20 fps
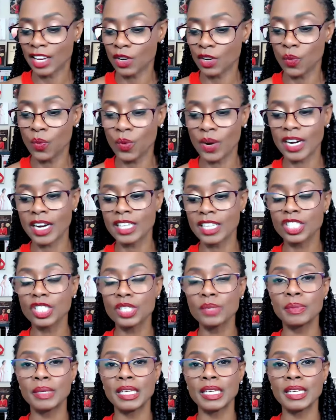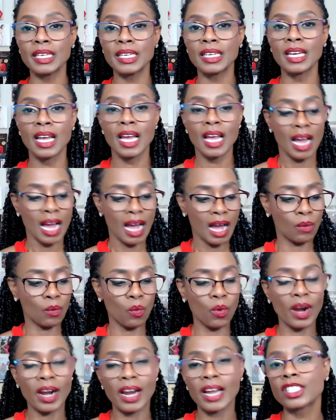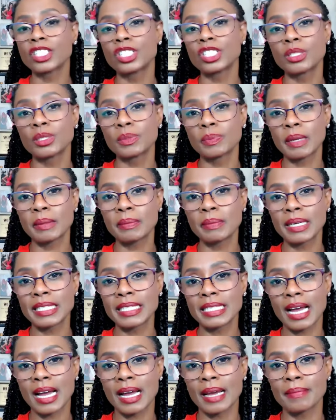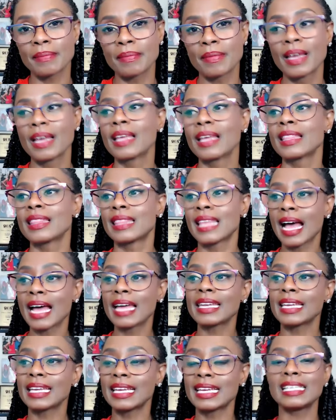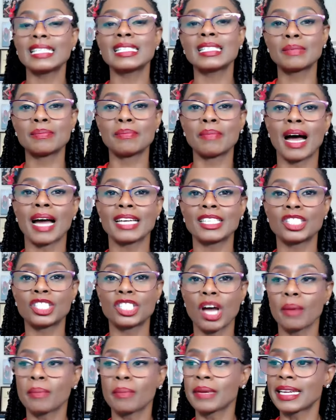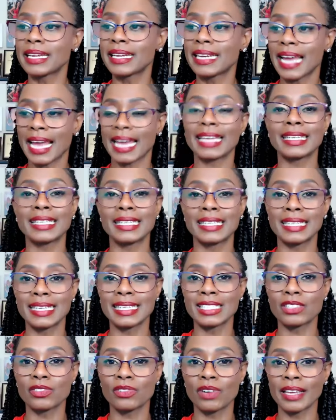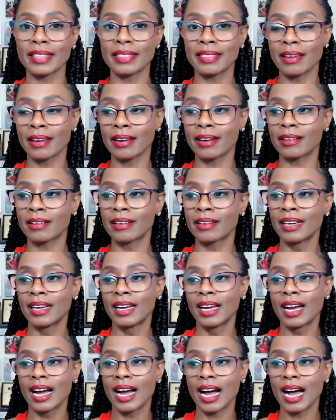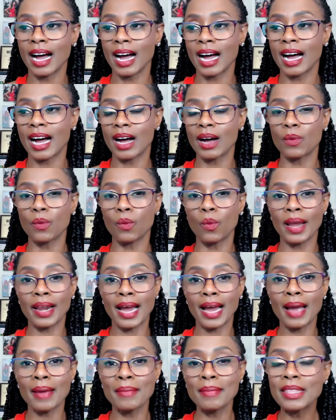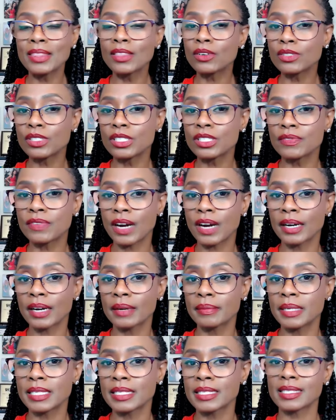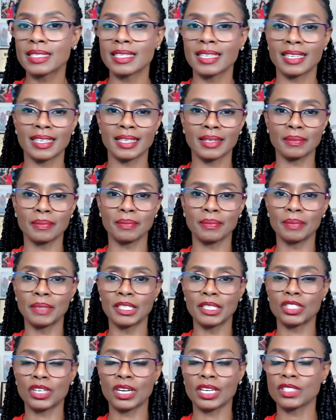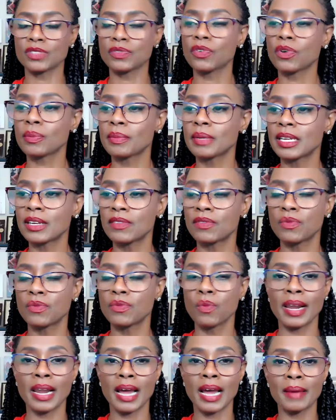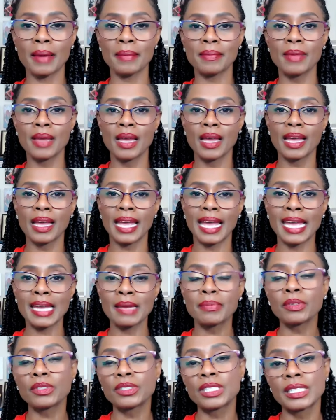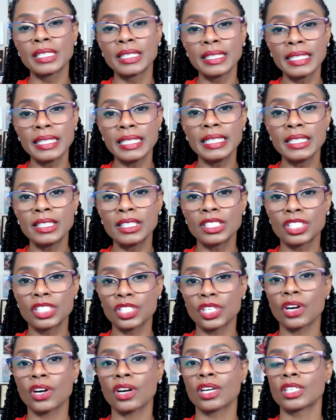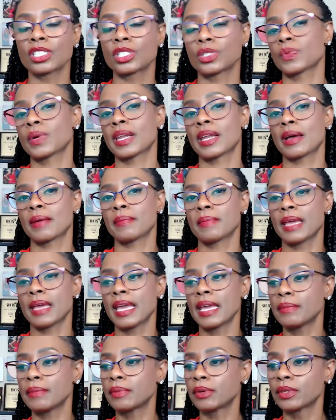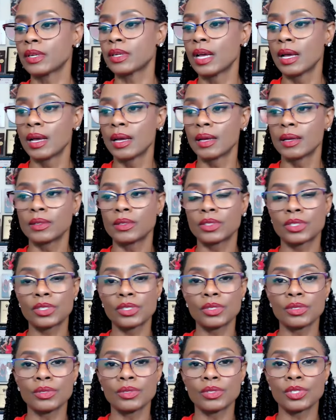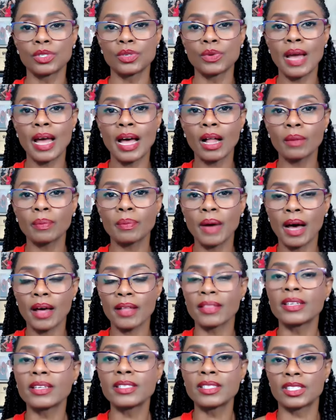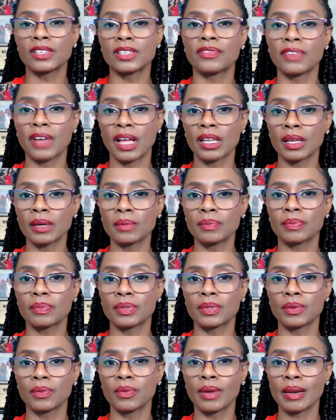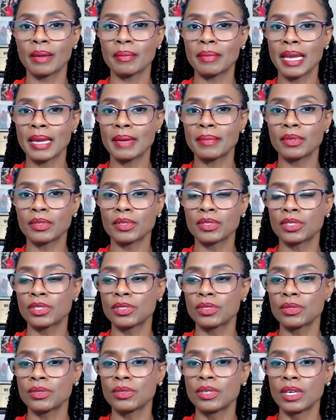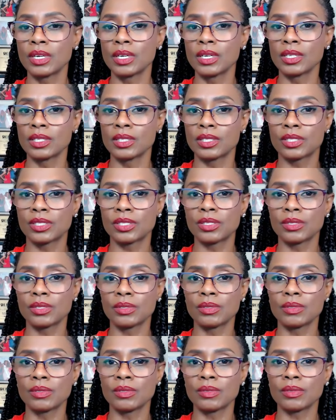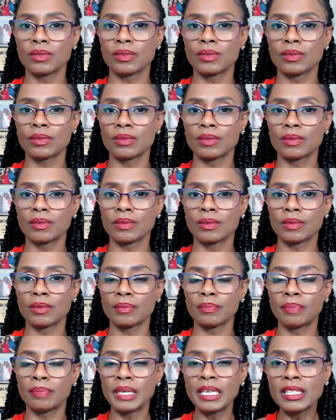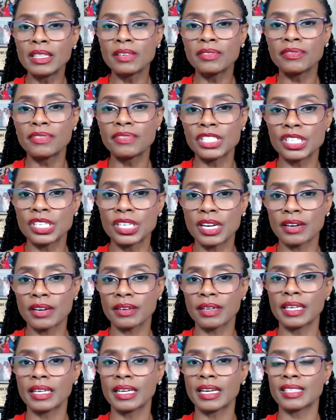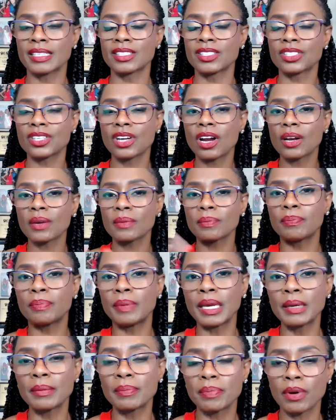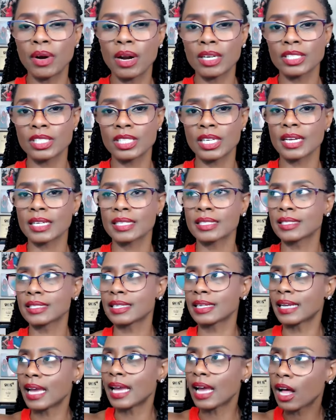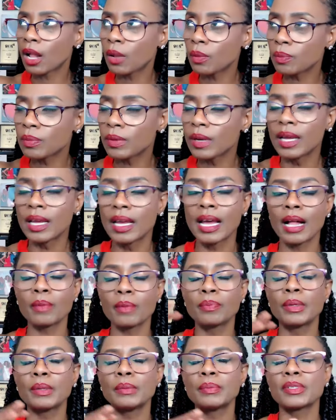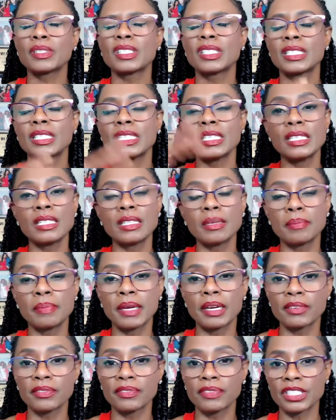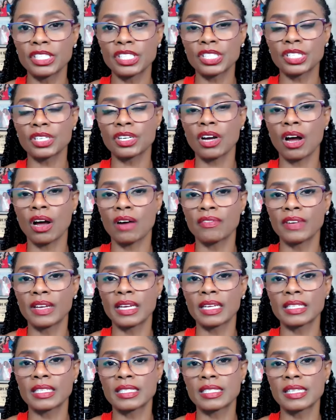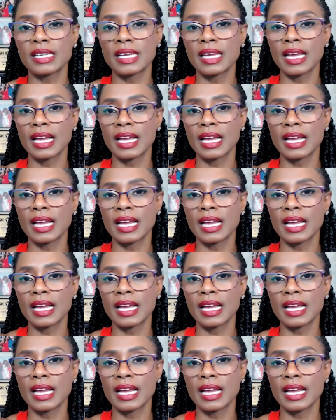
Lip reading: I know where I should be and where I should spend my time. That is my dominant-handedness right there. When I'm in those environments that can be transformative, when I'm able to lead the charge, when I'm able to help others develop, when I'm able to be the visionary and start big projects and help people see the bigger vision of it,